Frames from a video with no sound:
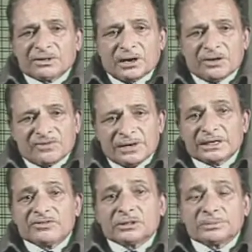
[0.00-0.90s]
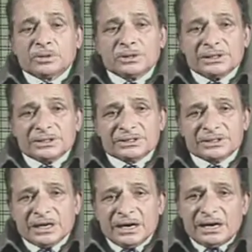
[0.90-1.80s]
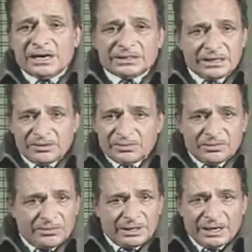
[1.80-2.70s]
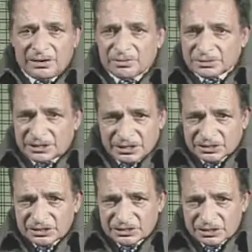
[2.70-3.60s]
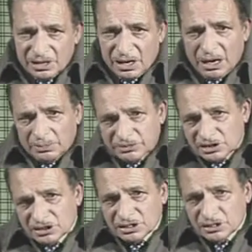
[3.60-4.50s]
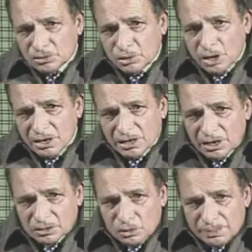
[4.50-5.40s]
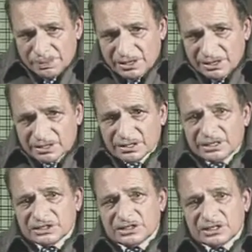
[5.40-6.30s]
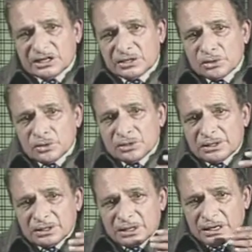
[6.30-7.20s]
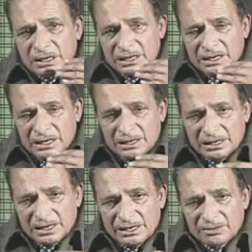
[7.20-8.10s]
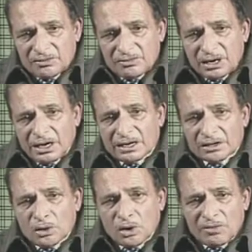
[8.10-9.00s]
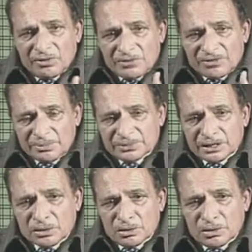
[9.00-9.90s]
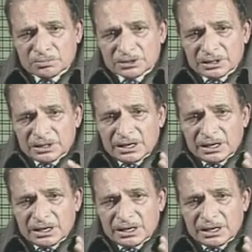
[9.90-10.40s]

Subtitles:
conflict with police, and then we have cases of children who are not obeying, children who leave and go away from their homes,